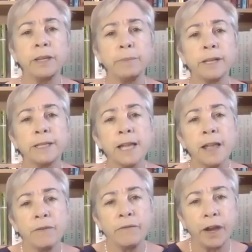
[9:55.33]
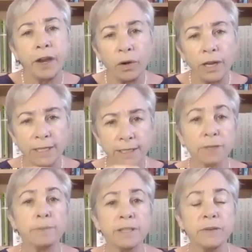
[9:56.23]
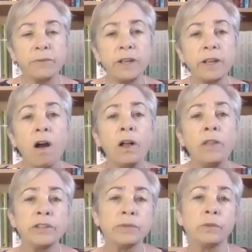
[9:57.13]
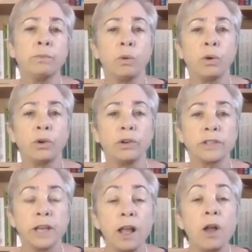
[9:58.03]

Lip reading: but it's very specific on the different borders.